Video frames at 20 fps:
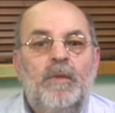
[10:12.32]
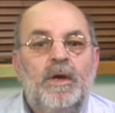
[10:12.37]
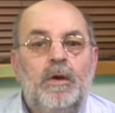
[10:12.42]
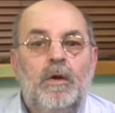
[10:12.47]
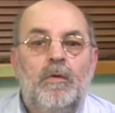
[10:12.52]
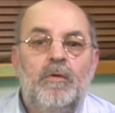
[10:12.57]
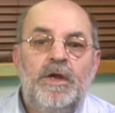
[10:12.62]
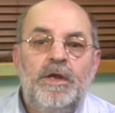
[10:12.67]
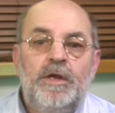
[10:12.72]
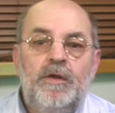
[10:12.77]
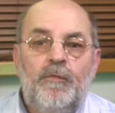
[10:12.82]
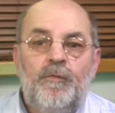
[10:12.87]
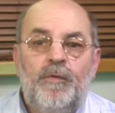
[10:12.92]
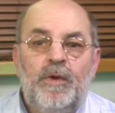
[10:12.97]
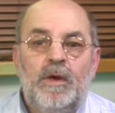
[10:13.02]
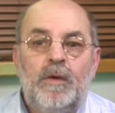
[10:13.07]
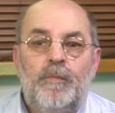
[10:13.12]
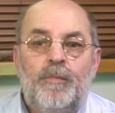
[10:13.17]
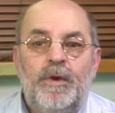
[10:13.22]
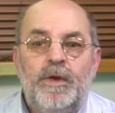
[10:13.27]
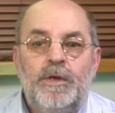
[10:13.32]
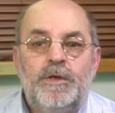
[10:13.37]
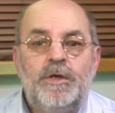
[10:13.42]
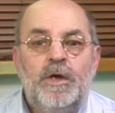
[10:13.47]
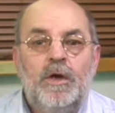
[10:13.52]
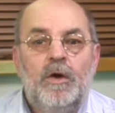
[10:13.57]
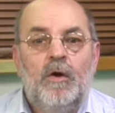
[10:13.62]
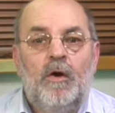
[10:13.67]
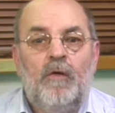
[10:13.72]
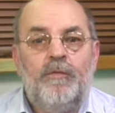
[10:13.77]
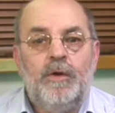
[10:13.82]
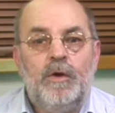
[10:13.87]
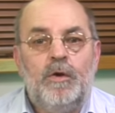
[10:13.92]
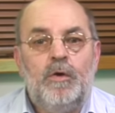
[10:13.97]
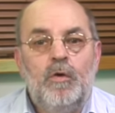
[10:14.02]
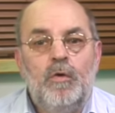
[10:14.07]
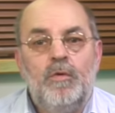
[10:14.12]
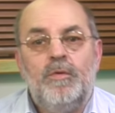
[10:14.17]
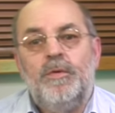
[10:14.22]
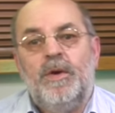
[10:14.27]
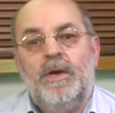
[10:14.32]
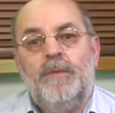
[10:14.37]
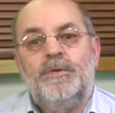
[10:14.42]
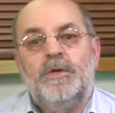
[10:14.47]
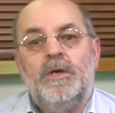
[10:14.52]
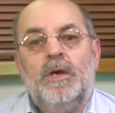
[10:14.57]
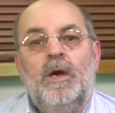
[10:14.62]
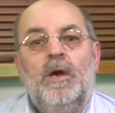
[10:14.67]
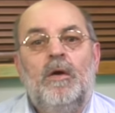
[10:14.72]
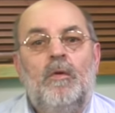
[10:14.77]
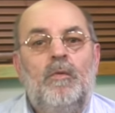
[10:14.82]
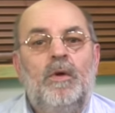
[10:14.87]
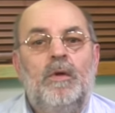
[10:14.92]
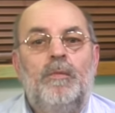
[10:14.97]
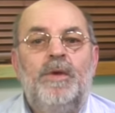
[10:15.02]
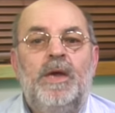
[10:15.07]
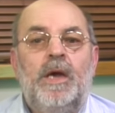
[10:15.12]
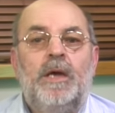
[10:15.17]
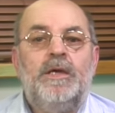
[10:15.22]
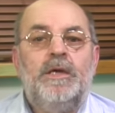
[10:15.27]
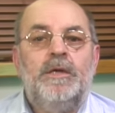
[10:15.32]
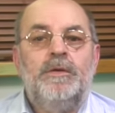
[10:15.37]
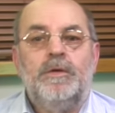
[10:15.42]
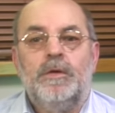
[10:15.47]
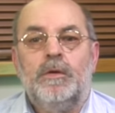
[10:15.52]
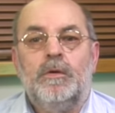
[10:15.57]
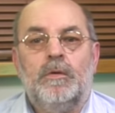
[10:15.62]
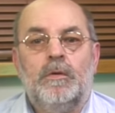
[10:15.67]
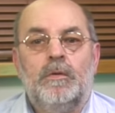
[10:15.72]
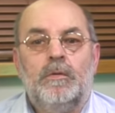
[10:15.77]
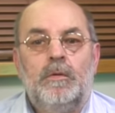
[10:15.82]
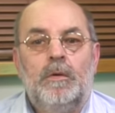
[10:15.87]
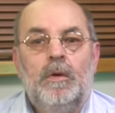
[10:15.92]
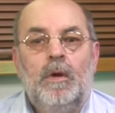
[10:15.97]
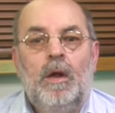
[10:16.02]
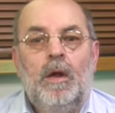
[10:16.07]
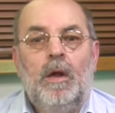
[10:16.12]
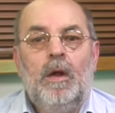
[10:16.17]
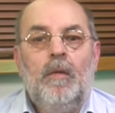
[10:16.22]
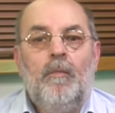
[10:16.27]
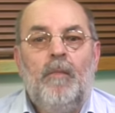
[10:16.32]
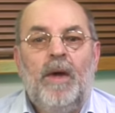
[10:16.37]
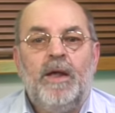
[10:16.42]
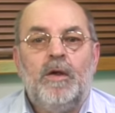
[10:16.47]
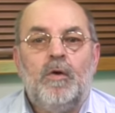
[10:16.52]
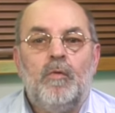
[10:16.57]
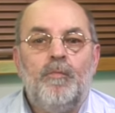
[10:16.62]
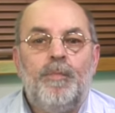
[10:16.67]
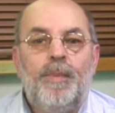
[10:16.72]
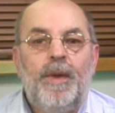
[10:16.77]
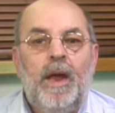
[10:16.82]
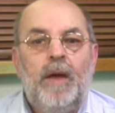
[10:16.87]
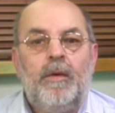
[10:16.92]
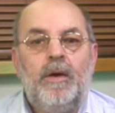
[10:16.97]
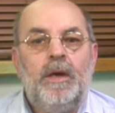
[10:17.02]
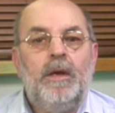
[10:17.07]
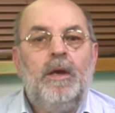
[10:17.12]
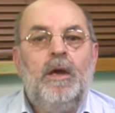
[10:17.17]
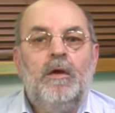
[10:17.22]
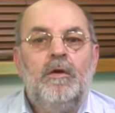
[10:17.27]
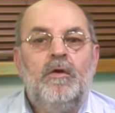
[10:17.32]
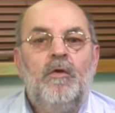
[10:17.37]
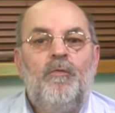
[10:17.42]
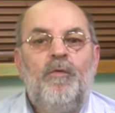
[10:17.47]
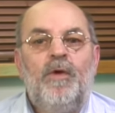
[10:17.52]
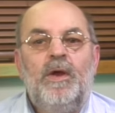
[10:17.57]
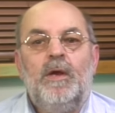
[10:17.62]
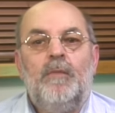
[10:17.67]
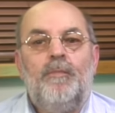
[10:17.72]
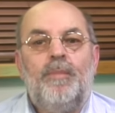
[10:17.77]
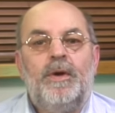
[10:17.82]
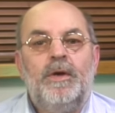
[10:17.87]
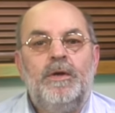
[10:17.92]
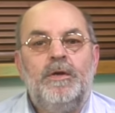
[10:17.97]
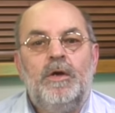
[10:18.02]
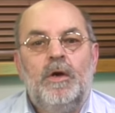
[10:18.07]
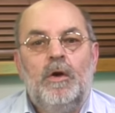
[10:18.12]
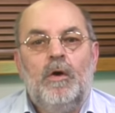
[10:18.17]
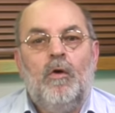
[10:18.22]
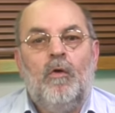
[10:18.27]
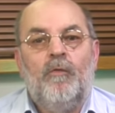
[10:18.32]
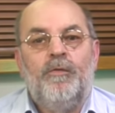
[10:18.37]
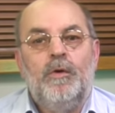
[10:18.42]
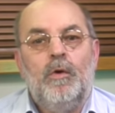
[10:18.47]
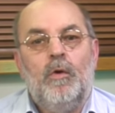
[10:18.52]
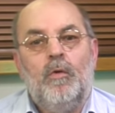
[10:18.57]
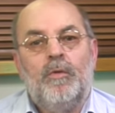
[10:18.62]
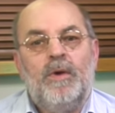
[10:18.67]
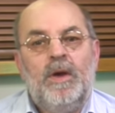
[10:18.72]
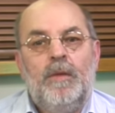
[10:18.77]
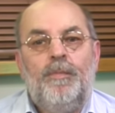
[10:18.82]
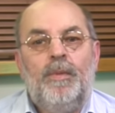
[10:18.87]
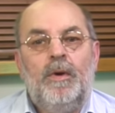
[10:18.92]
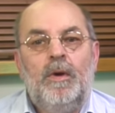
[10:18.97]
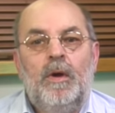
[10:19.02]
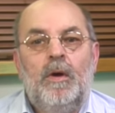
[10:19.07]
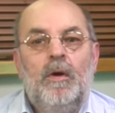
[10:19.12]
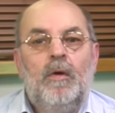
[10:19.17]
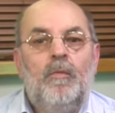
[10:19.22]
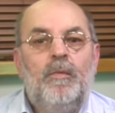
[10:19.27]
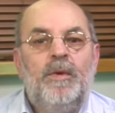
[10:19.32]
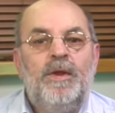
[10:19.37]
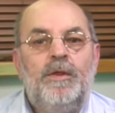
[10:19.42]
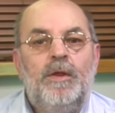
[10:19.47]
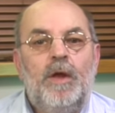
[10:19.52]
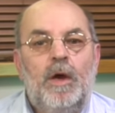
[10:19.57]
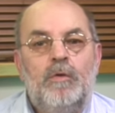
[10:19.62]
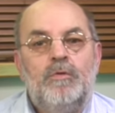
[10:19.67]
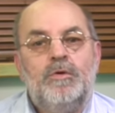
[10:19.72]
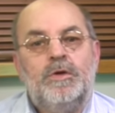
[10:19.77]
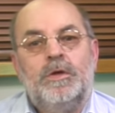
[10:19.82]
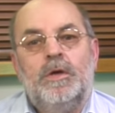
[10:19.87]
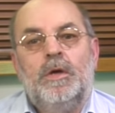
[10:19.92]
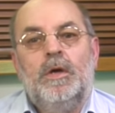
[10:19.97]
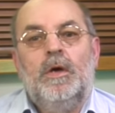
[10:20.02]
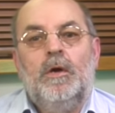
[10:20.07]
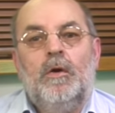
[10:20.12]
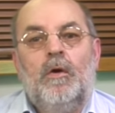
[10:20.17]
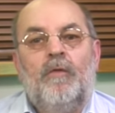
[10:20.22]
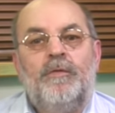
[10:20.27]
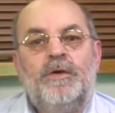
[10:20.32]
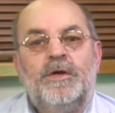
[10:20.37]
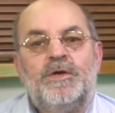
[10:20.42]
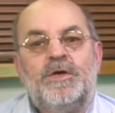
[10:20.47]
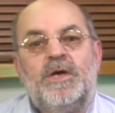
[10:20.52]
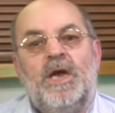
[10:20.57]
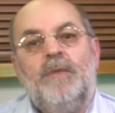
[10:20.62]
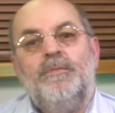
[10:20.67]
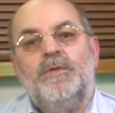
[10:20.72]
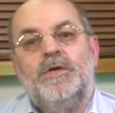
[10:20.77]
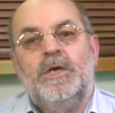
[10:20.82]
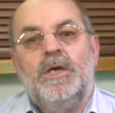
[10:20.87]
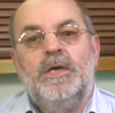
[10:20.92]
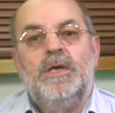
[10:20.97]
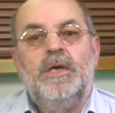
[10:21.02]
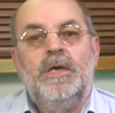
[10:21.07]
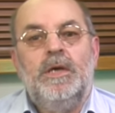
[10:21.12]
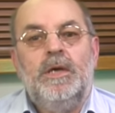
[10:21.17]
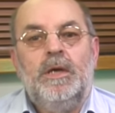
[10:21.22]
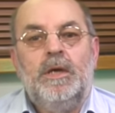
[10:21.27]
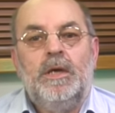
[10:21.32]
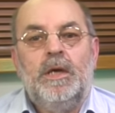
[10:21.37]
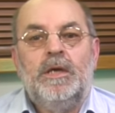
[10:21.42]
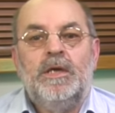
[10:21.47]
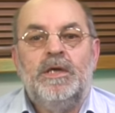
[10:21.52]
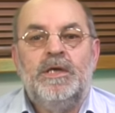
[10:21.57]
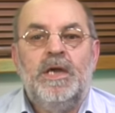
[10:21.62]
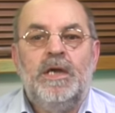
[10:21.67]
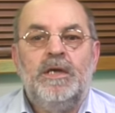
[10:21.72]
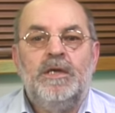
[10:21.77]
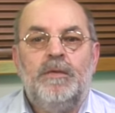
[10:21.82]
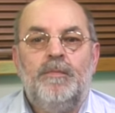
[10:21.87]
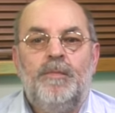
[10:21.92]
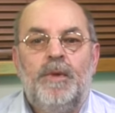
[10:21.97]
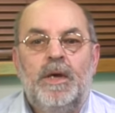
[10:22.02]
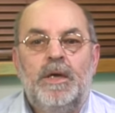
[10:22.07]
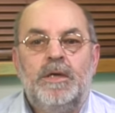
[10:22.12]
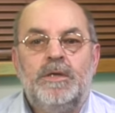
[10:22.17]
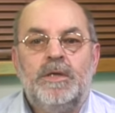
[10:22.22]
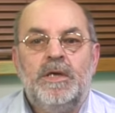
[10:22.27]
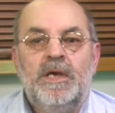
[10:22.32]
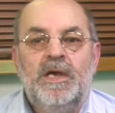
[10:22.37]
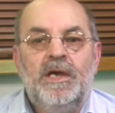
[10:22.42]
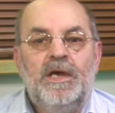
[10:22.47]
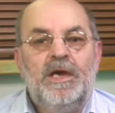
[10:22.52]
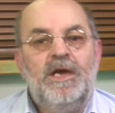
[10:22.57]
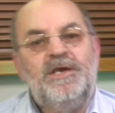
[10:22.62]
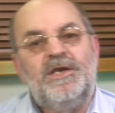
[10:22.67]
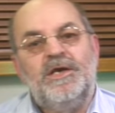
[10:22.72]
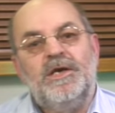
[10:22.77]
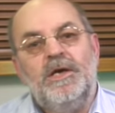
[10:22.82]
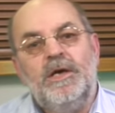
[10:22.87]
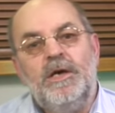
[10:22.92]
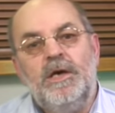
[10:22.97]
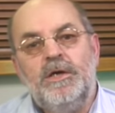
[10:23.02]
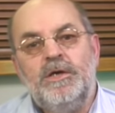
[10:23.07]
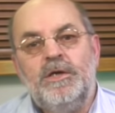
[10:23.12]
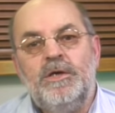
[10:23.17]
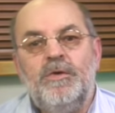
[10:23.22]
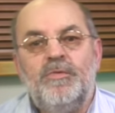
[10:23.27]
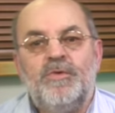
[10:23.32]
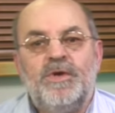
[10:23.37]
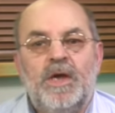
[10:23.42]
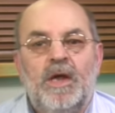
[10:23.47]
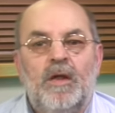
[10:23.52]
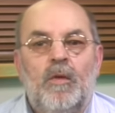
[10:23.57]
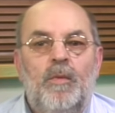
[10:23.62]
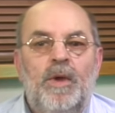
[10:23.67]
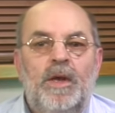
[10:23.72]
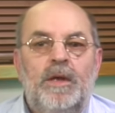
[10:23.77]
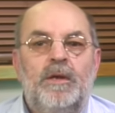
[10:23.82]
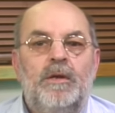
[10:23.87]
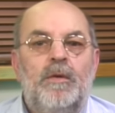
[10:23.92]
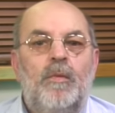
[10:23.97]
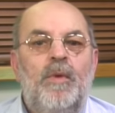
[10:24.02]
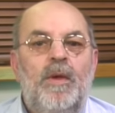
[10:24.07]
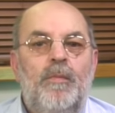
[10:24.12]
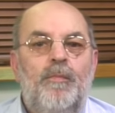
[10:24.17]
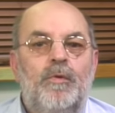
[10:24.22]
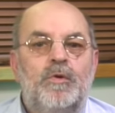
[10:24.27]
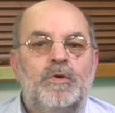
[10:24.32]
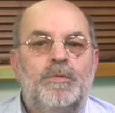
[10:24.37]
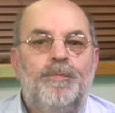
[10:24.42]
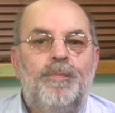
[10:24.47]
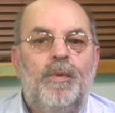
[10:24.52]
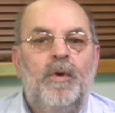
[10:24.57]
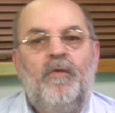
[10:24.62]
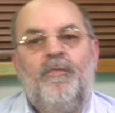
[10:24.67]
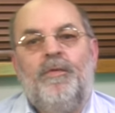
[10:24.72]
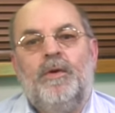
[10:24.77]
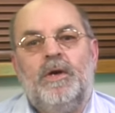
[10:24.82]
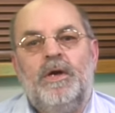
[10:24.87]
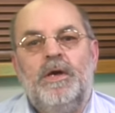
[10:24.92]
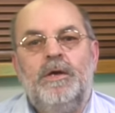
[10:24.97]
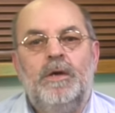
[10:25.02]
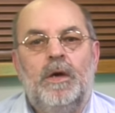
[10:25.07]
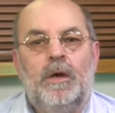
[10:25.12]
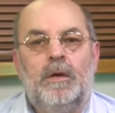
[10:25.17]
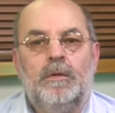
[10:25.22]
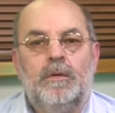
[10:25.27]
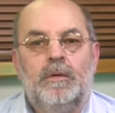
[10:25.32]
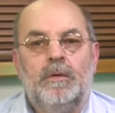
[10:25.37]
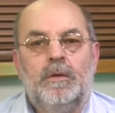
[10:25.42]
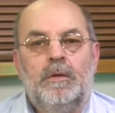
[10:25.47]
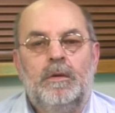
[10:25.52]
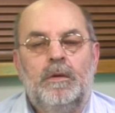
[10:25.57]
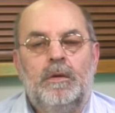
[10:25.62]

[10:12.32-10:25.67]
but only the fingerprints of the good ribs will be identical. By comparing the fingerprint of your rib with those of the same CD in the database, it's easy to tell whether the rib was perfectly done.